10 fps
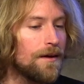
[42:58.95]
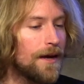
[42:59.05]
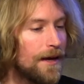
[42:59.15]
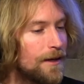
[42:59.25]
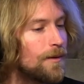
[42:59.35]

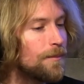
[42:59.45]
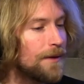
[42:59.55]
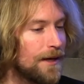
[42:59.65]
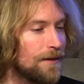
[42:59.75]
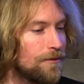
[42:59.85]
animal
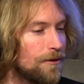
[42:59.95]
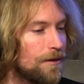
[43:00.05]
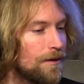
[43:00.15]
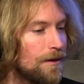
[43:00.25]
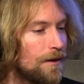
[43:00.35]

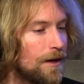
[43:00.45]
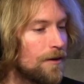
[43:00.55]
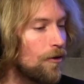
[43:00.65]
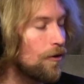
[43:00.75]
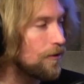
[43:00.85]
behavior
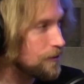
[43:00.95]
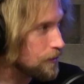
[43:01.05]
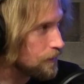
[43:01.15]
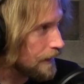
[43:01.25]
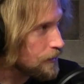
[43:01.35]
and
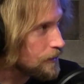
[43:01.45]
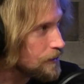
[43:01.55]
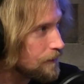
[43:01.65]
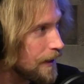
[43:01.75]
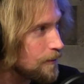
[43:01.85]
alterations
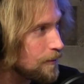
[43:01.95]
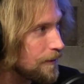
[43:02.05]
of animal mm-hmm.